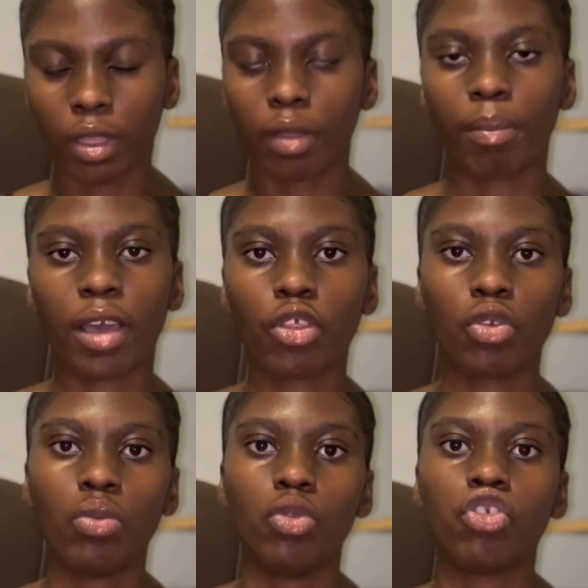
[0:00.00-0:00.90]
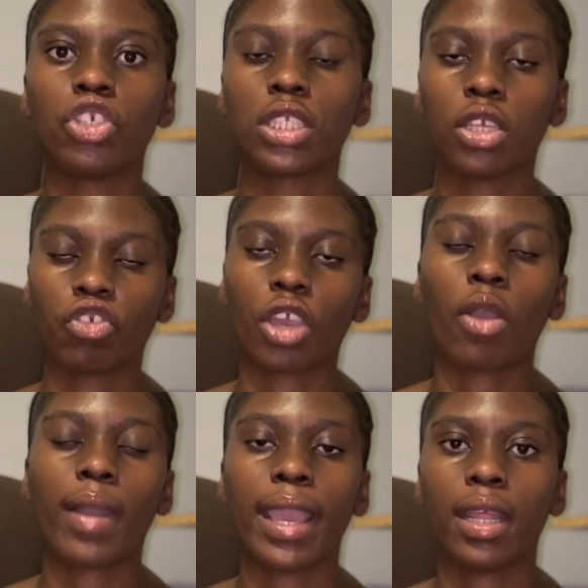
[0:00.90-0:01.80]
bathroom, which is the
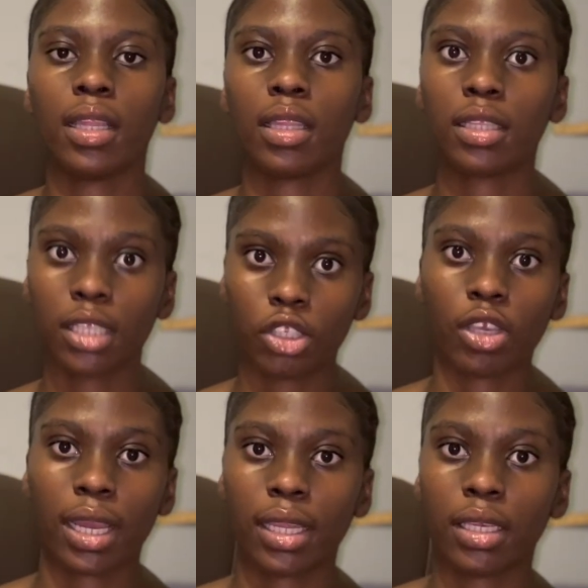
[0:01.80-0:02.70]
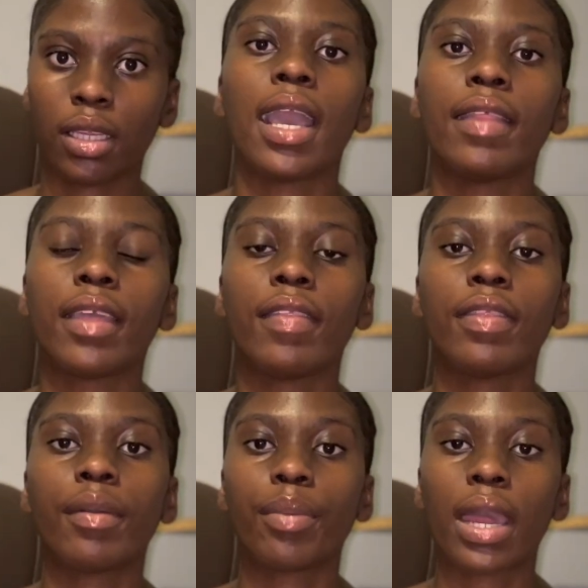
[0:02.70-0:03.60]
shower and the toilet. And then
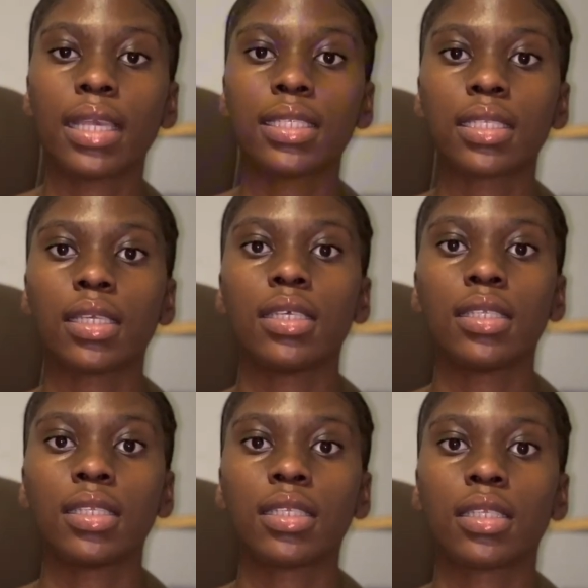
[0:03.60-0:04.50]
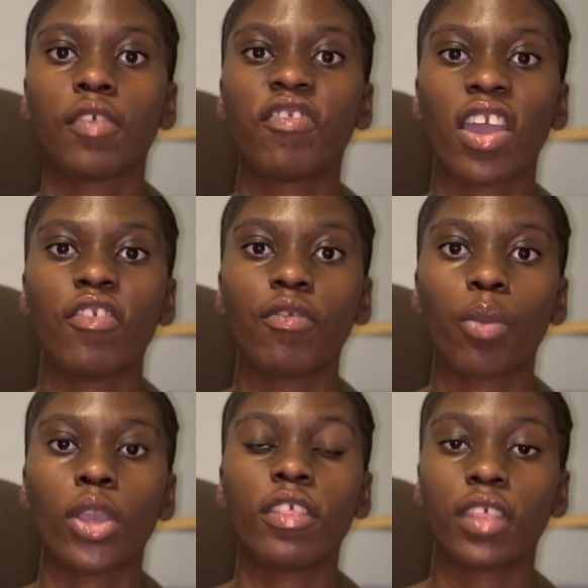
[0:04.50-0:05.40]
the price is
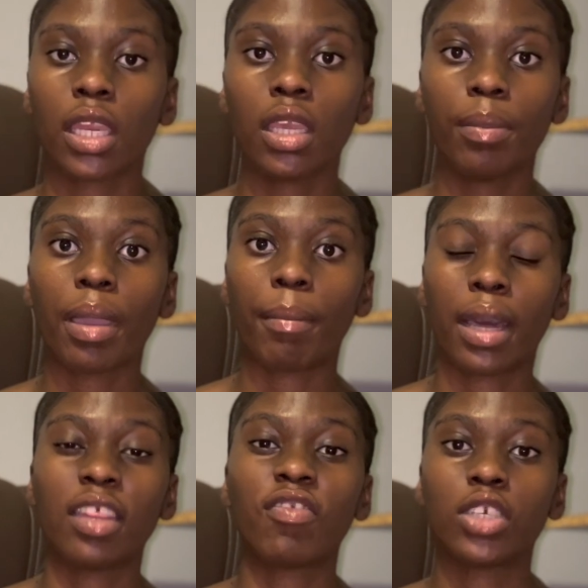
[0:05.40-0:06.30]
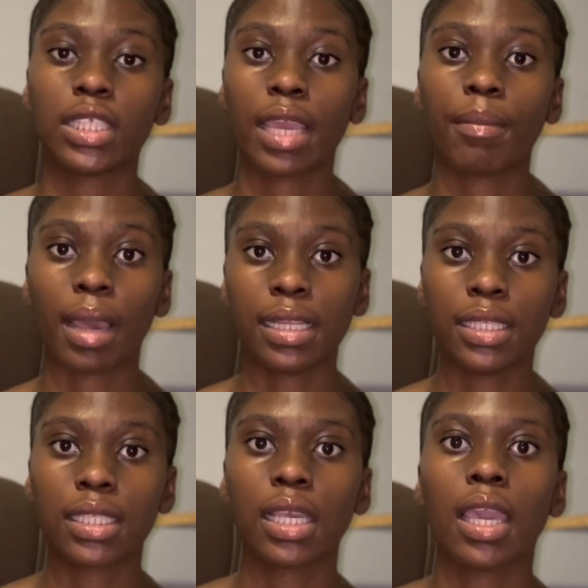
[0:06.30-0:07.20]
5.3 per month for 10
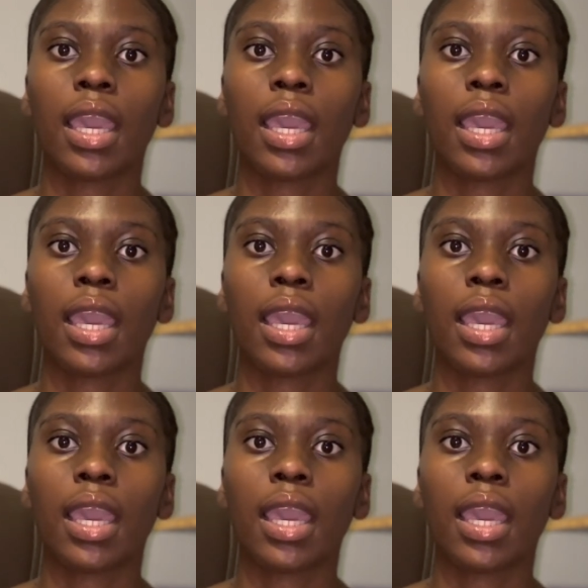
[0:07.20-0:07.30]
months.